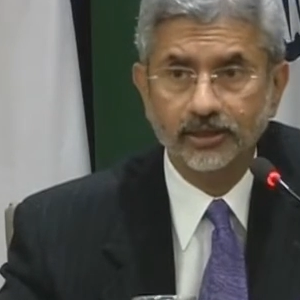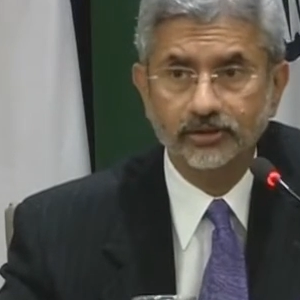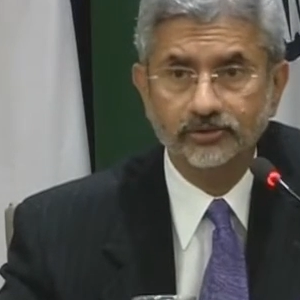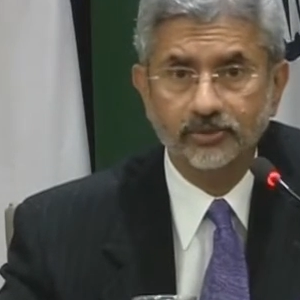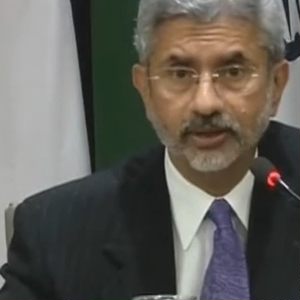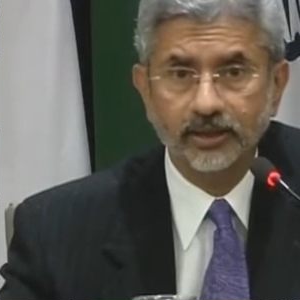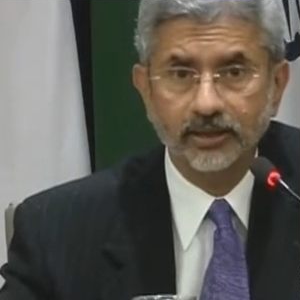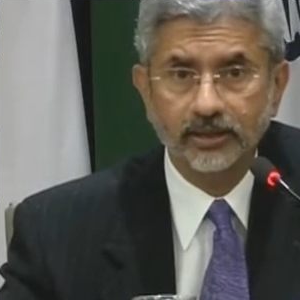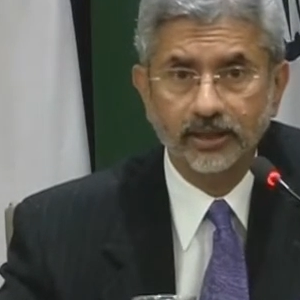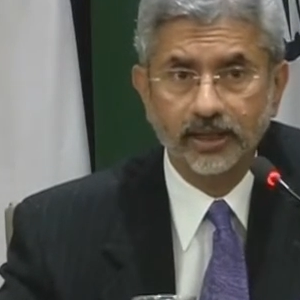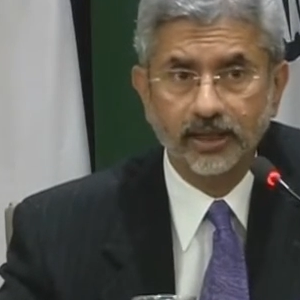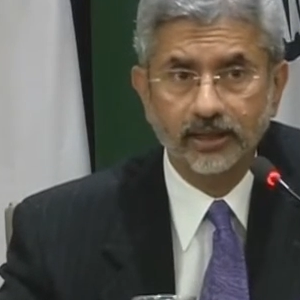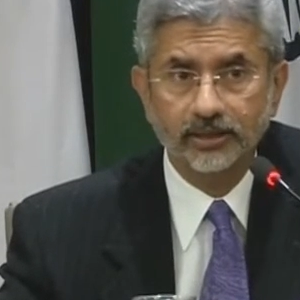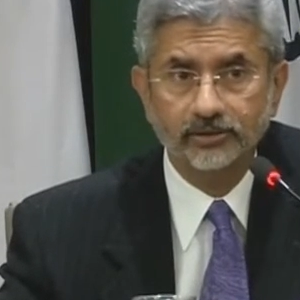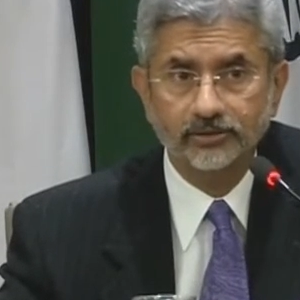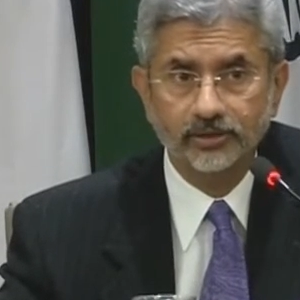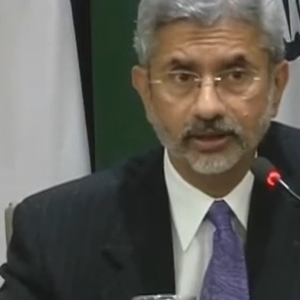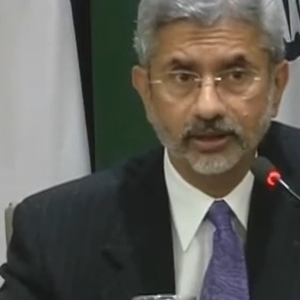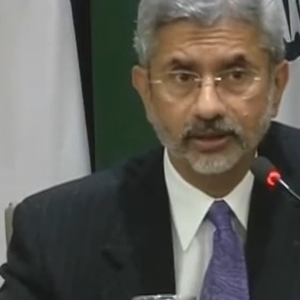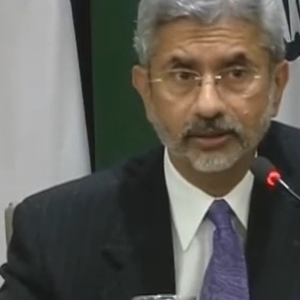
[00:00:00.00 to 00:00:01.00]
as well
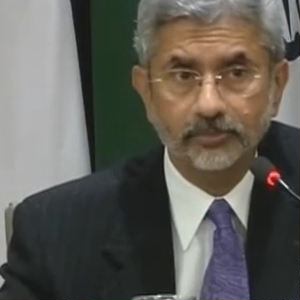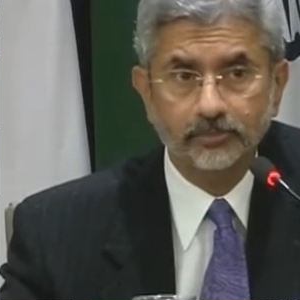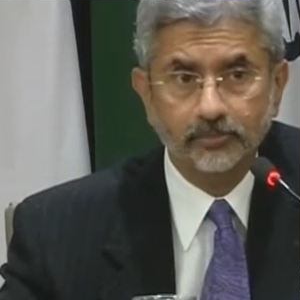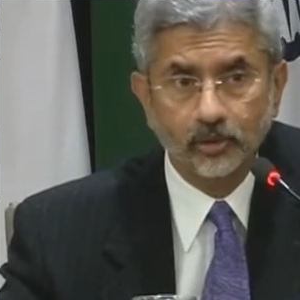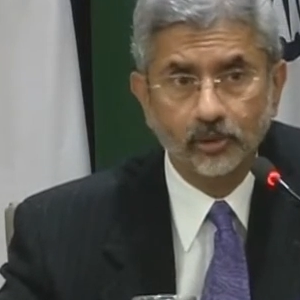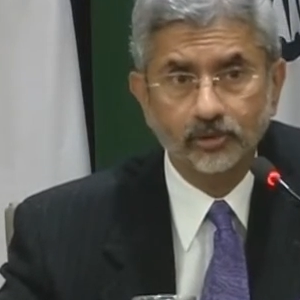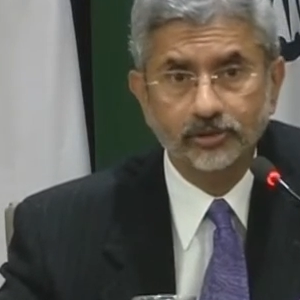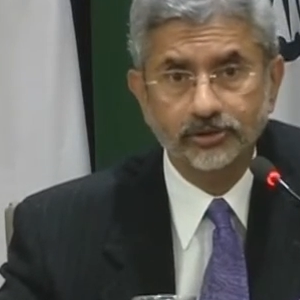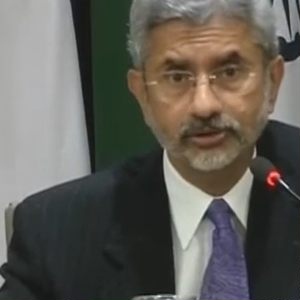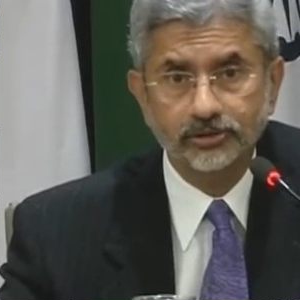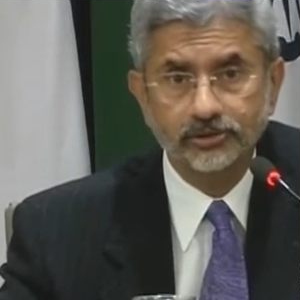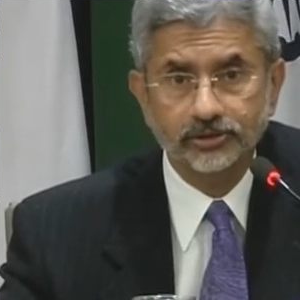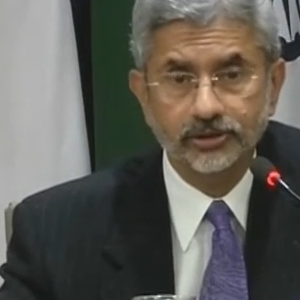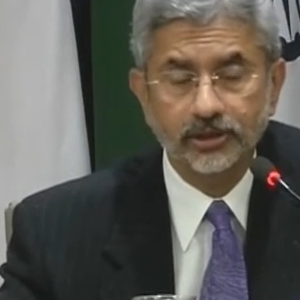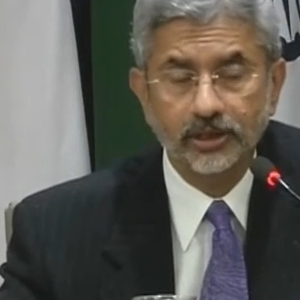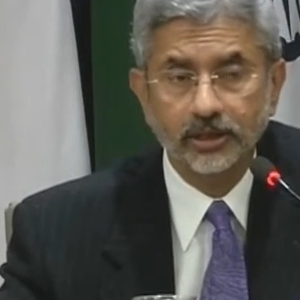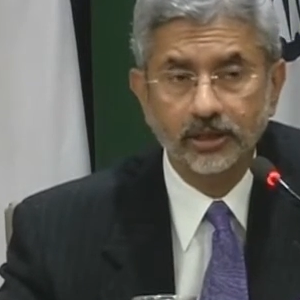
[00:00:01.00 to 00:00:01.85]
as an important